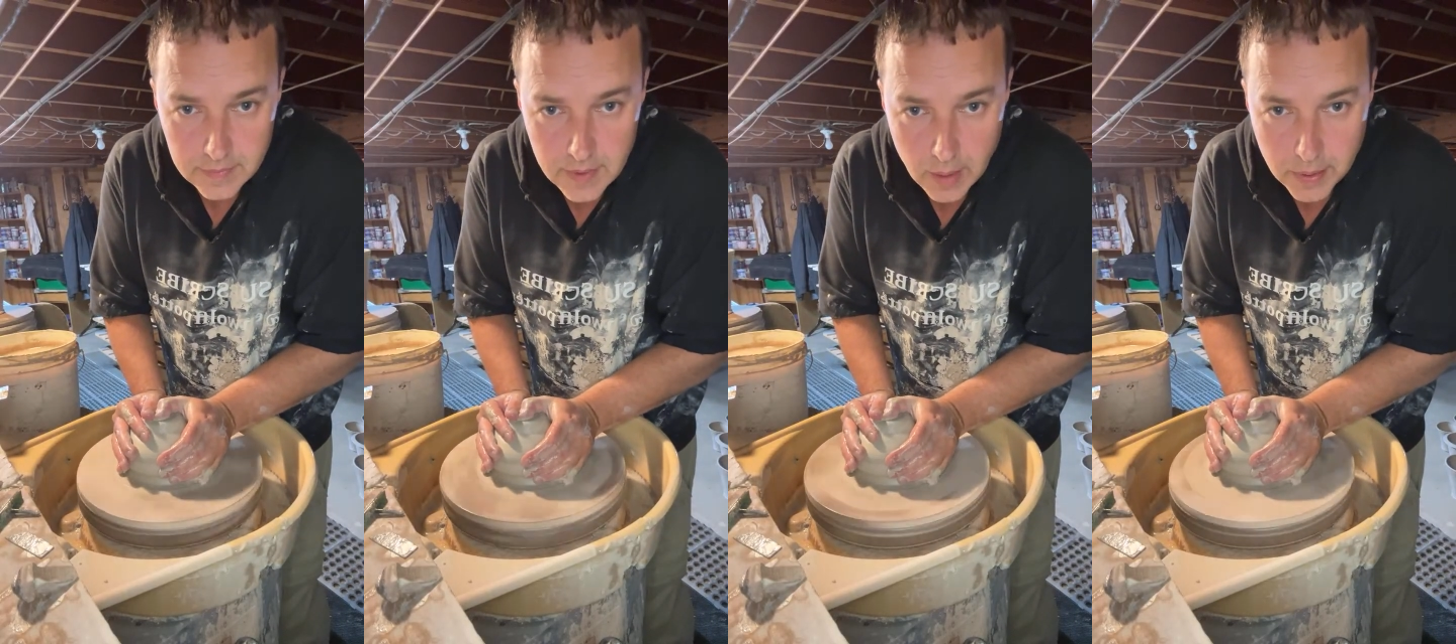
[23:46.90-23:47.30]

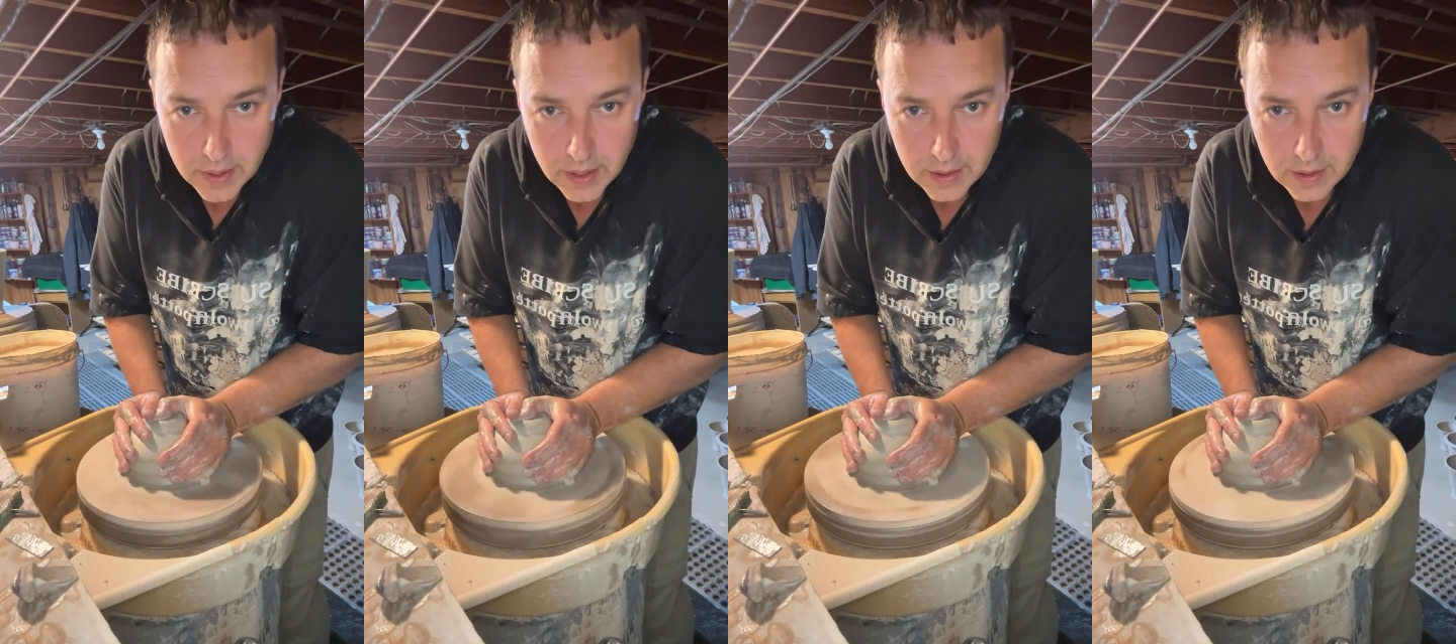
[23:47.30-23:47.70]
I'll put
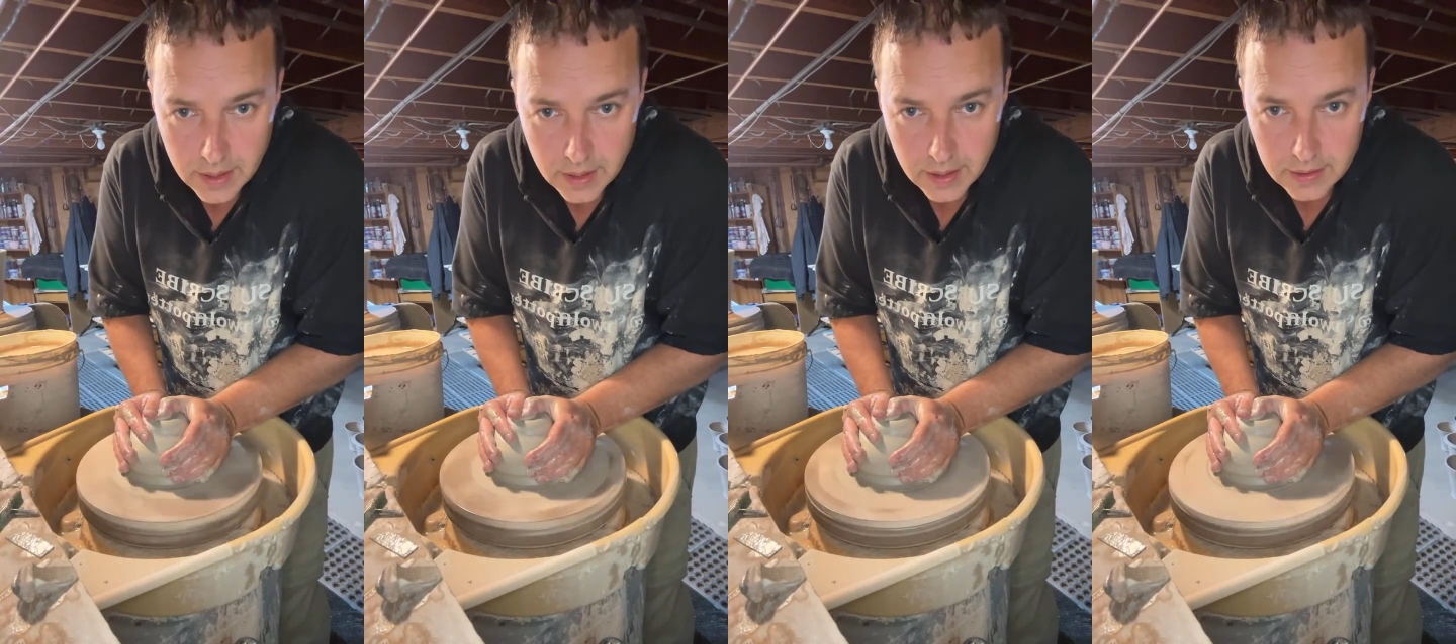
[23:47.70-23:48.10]
on clay
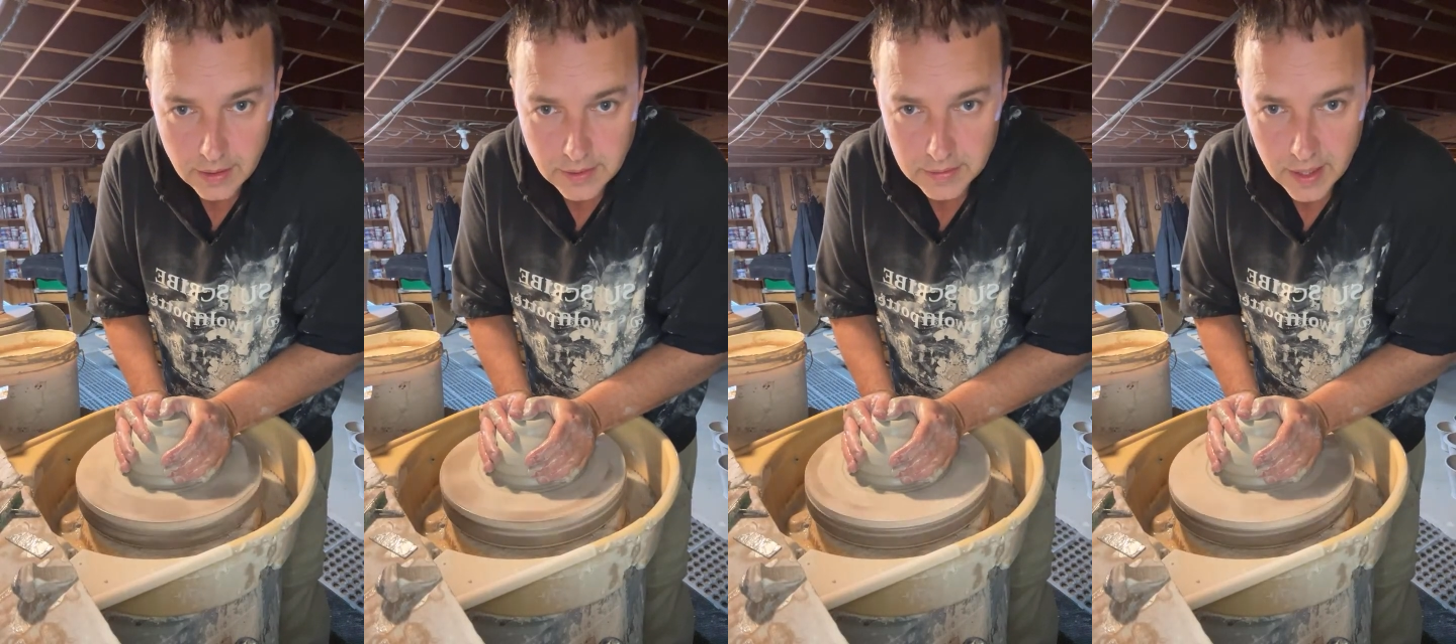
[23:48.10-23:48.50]

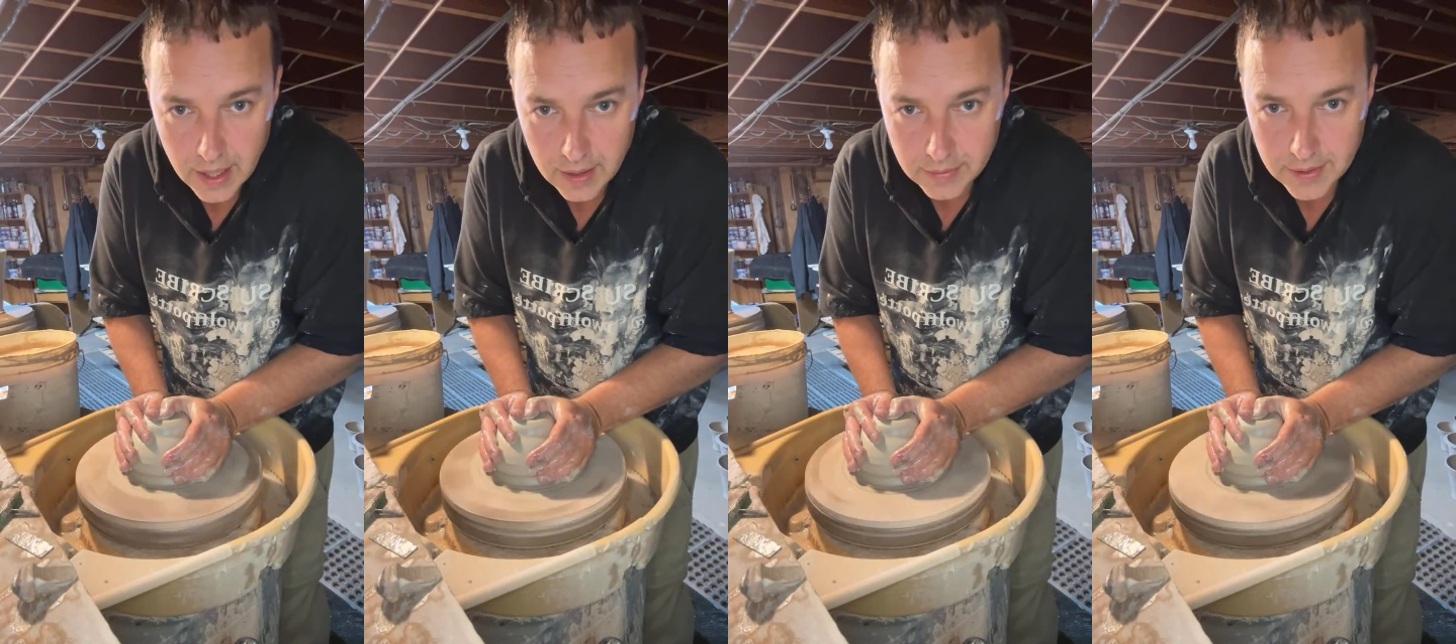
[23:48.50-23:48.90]
gloves if I
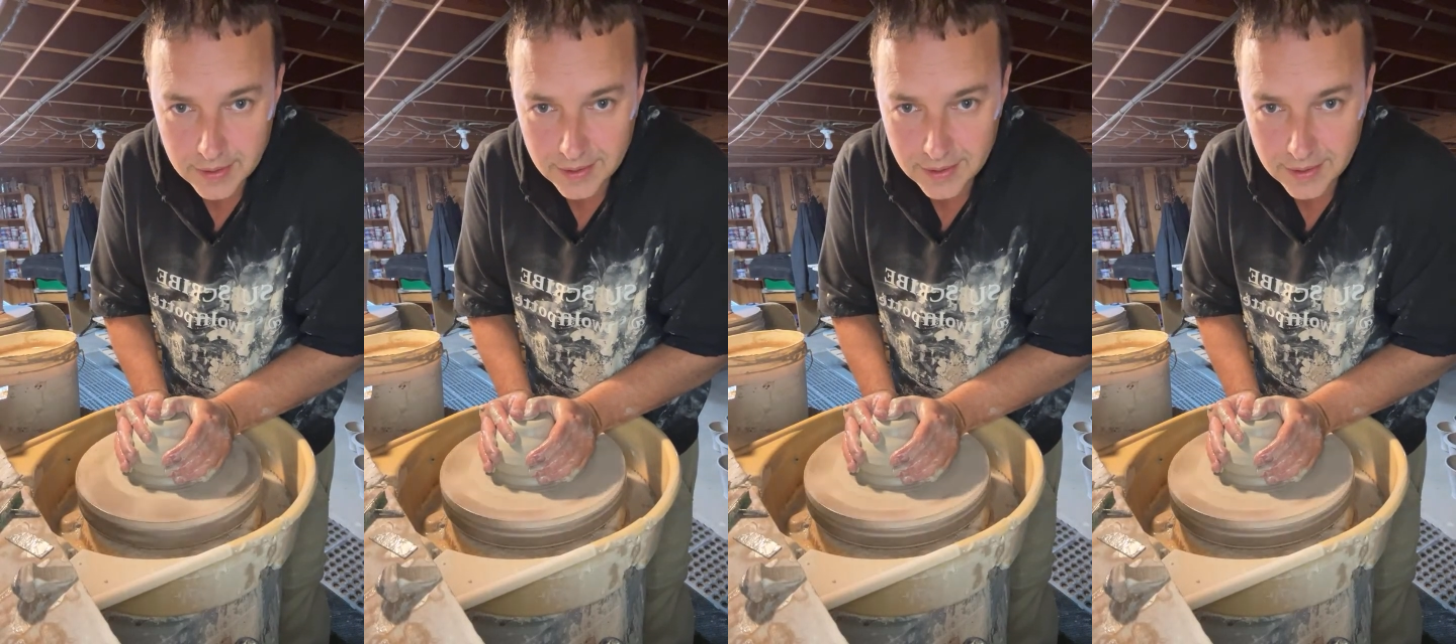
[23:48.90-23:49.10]
have to.